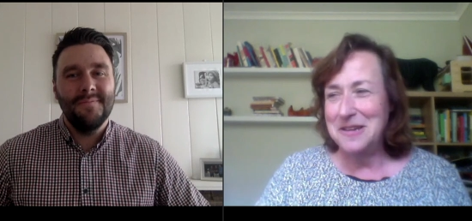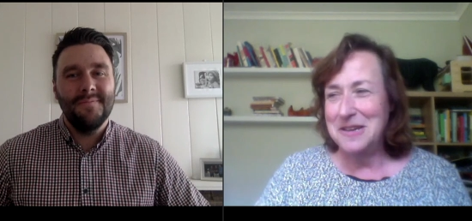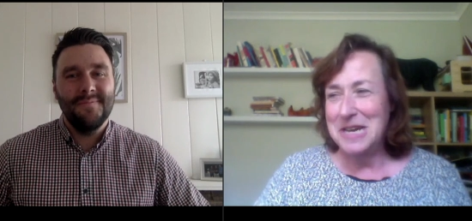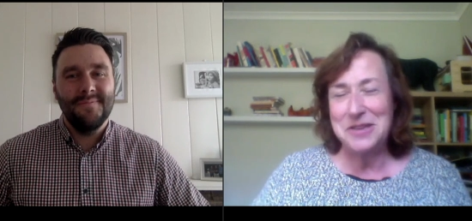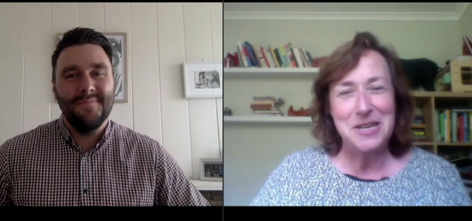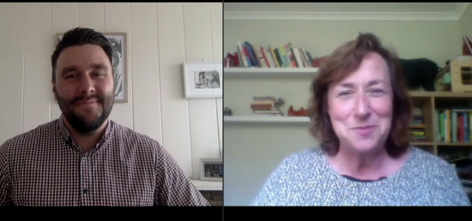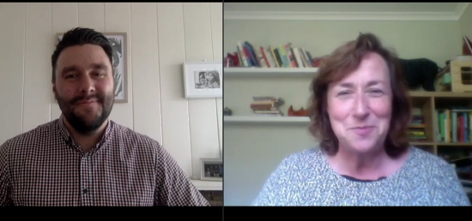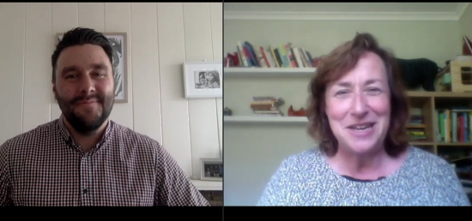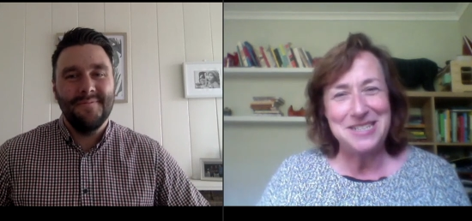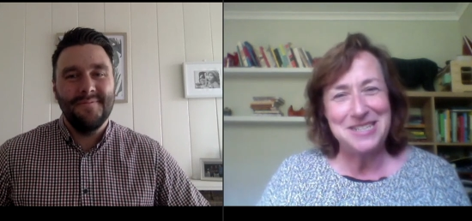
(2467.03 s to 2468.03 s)
Speaker 1: And the next
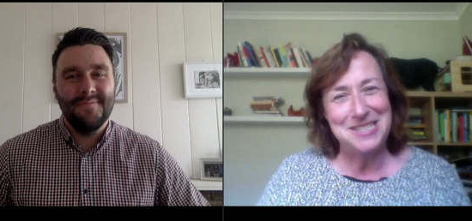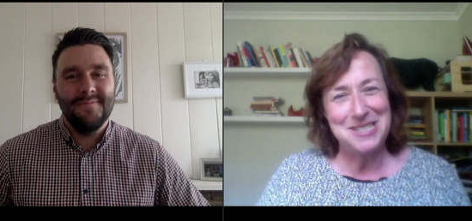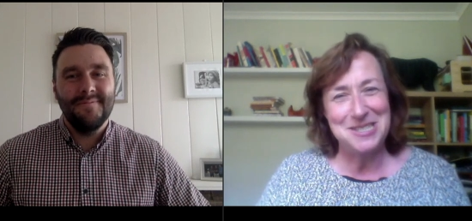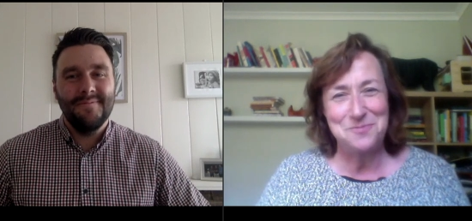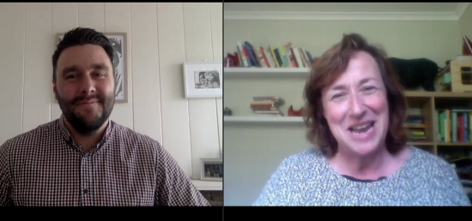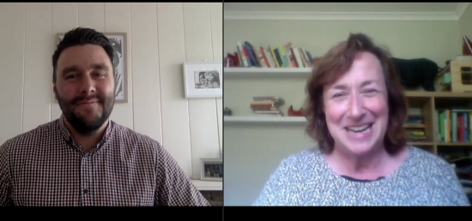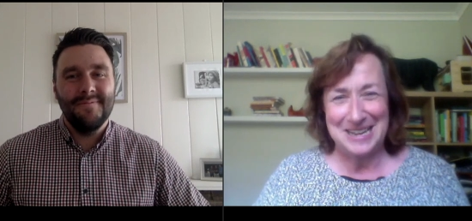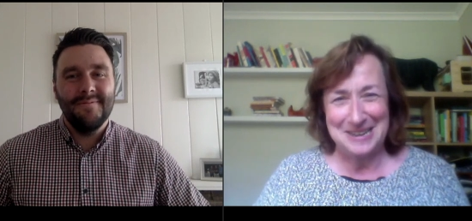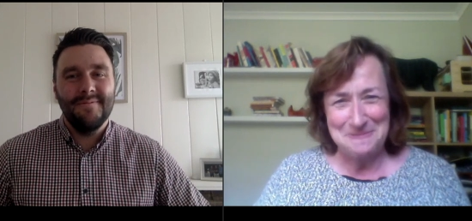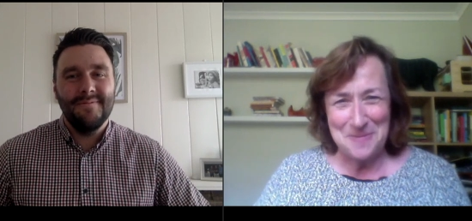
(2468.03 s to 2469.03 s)
page is just blank,
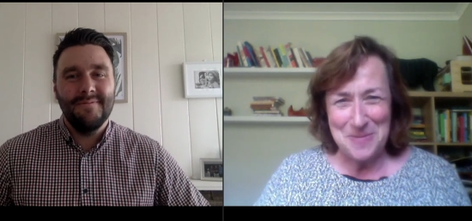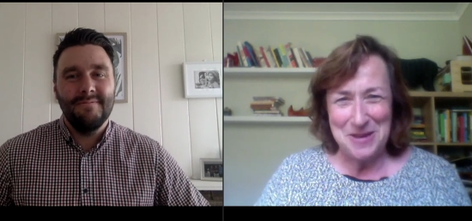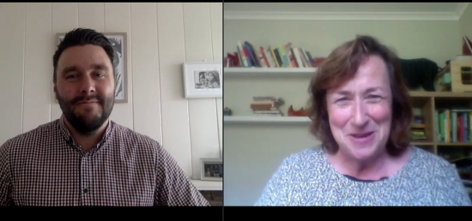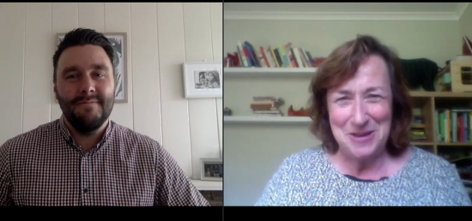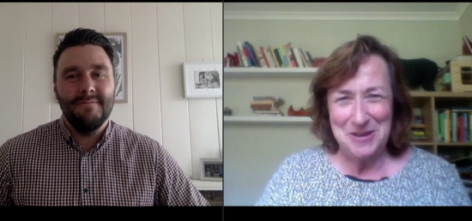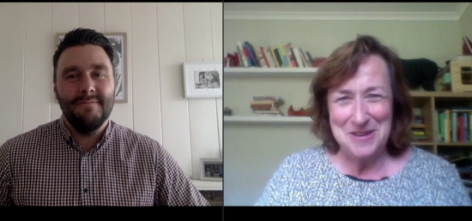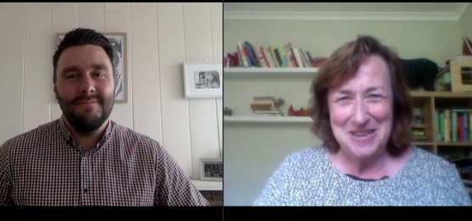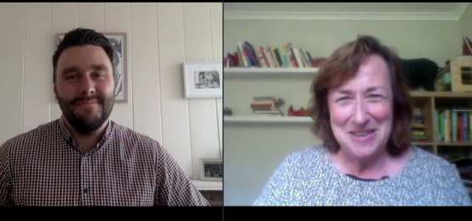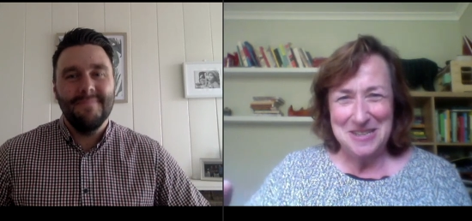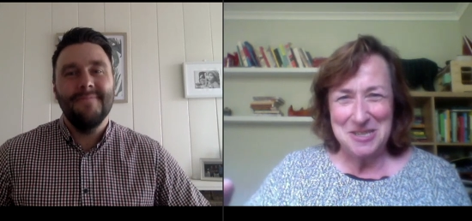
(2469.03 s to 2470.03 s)
you know.
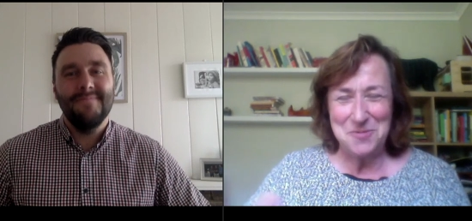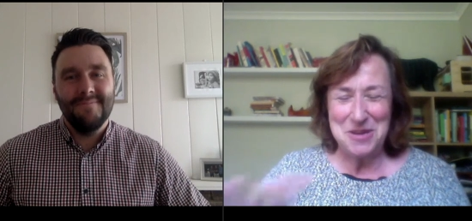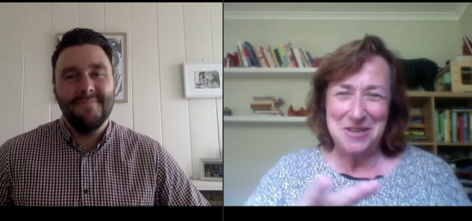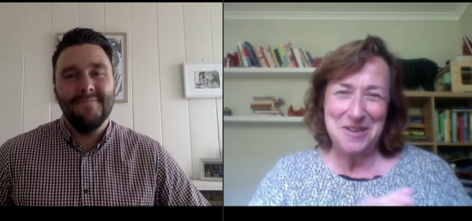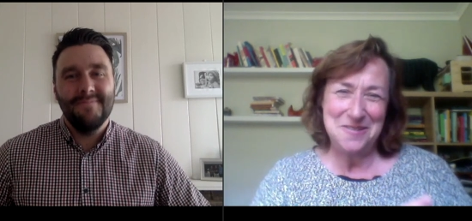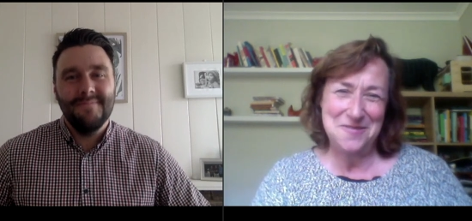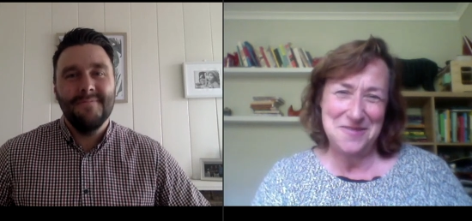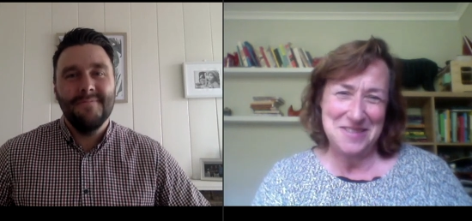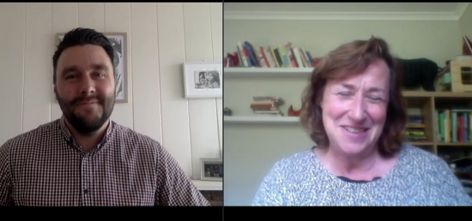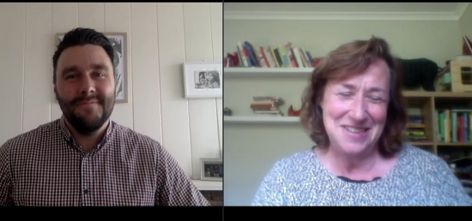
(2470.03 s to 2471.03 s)
So we kind of
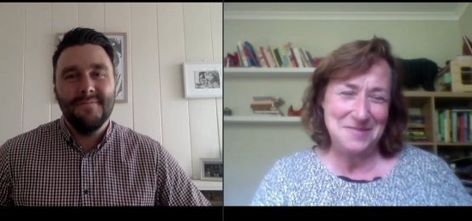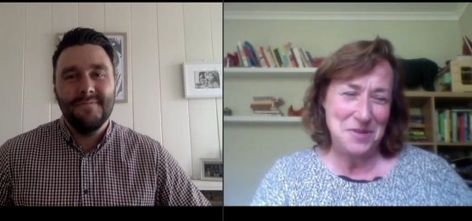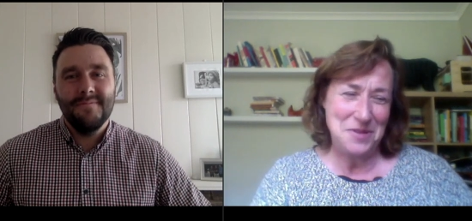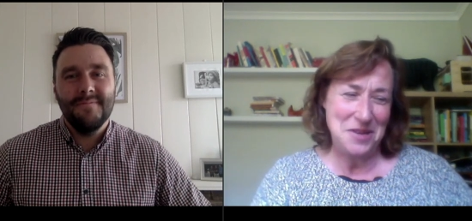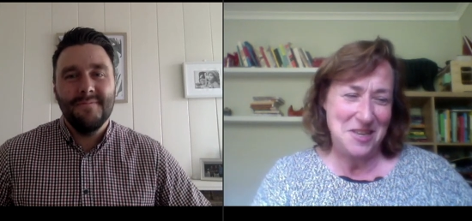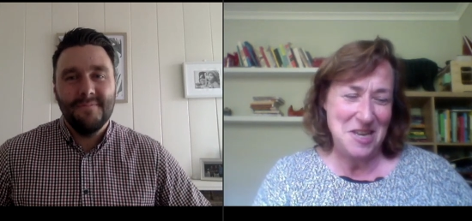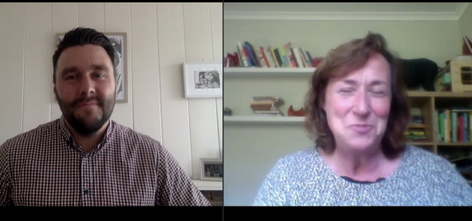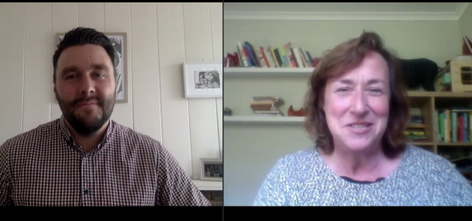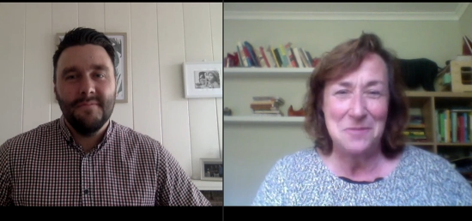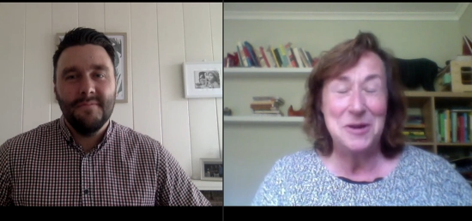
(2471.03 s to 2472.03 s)
begin with
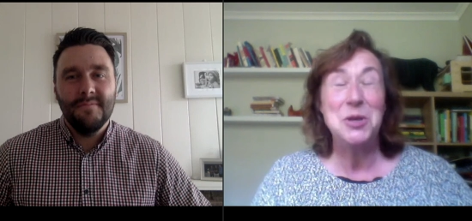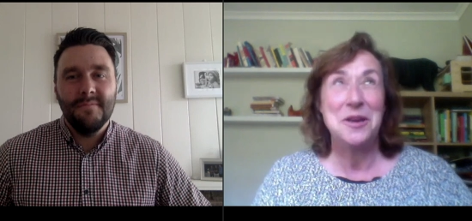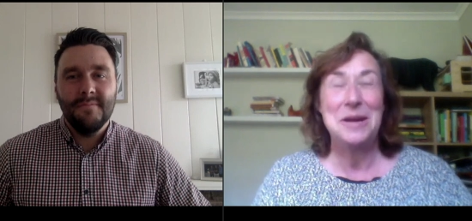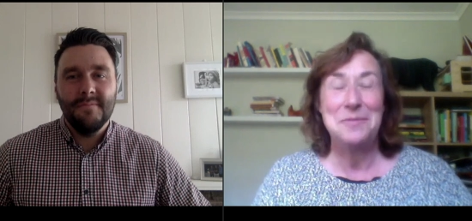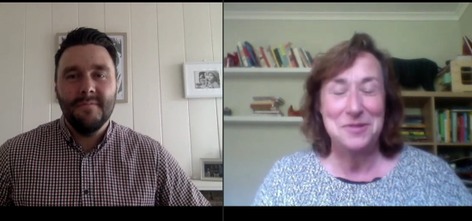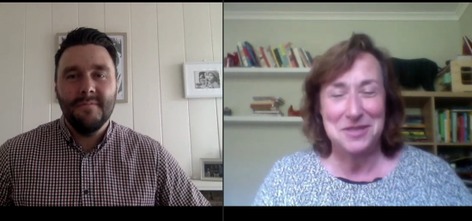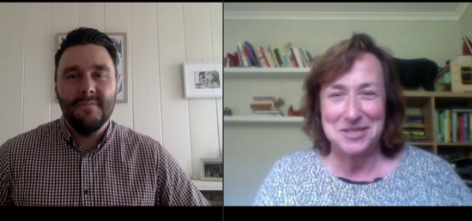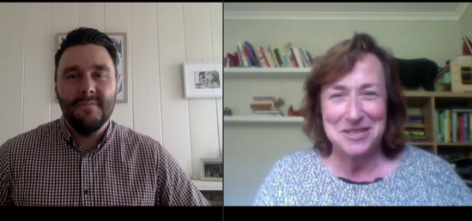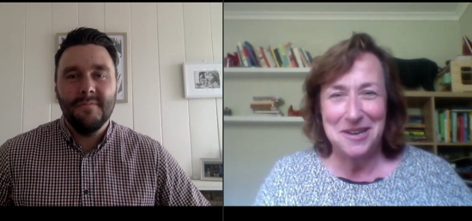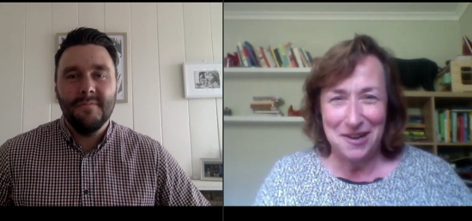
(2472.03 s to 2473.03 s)
someone looking up at the
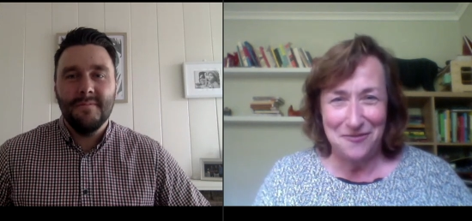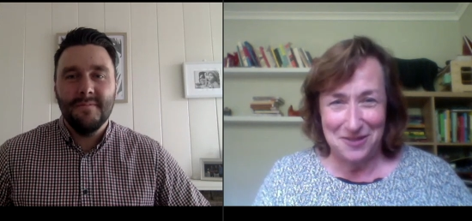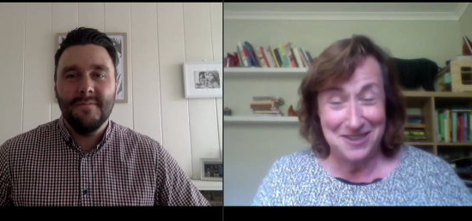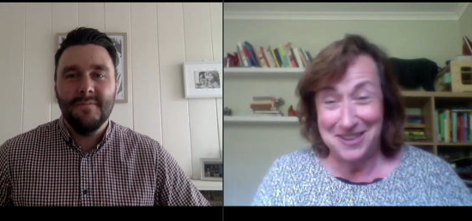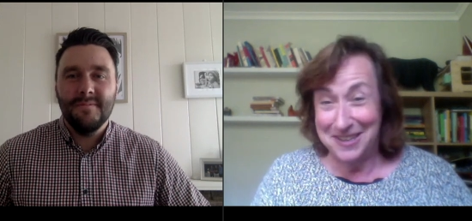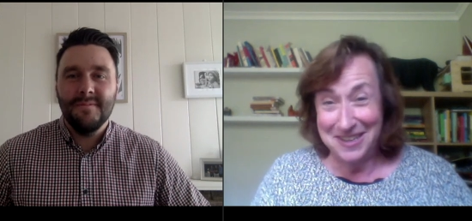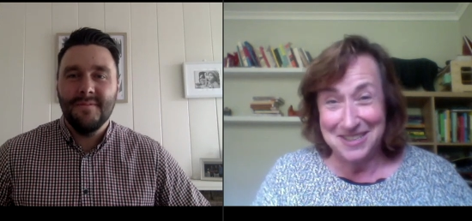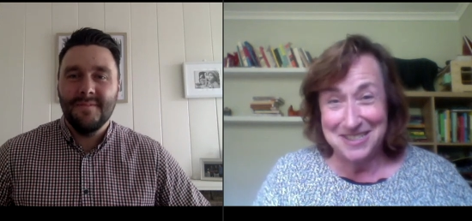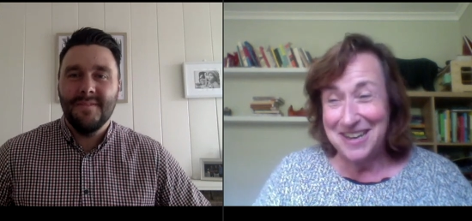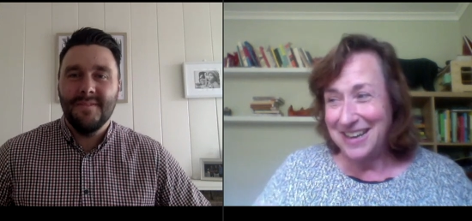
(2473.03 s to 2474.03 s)
sky, thinking they're going
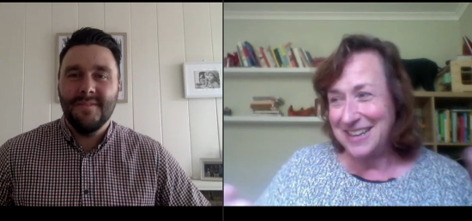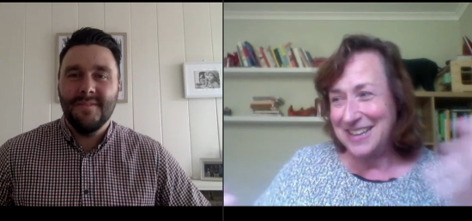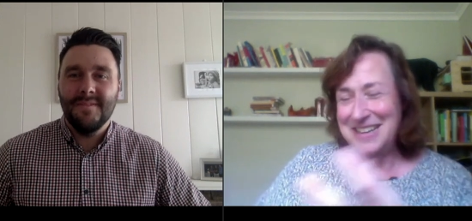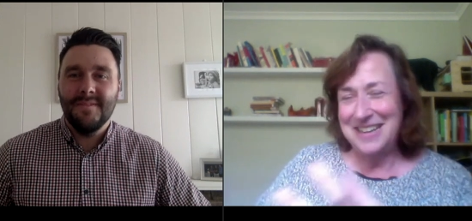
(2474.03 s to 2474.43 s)
to die,